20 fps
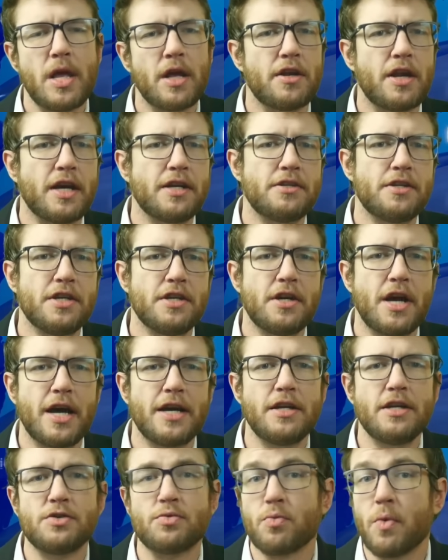
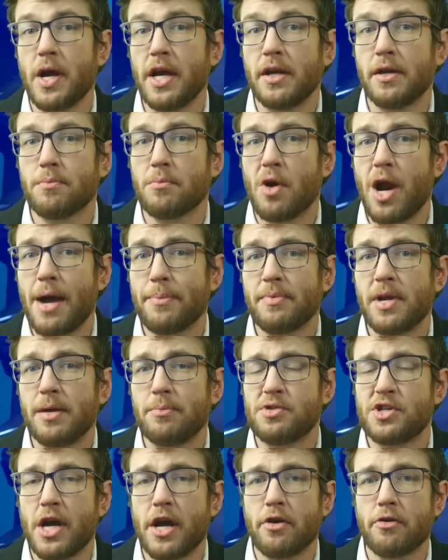1990s random rap name
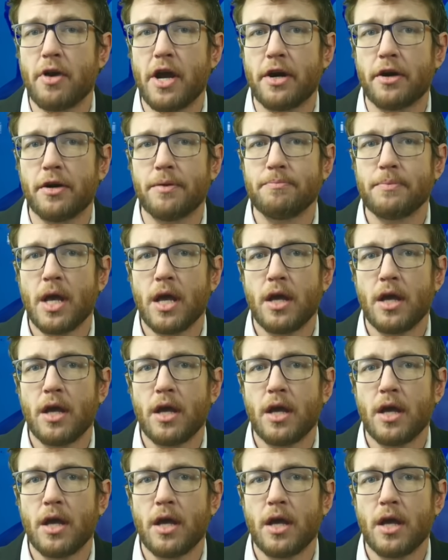generator,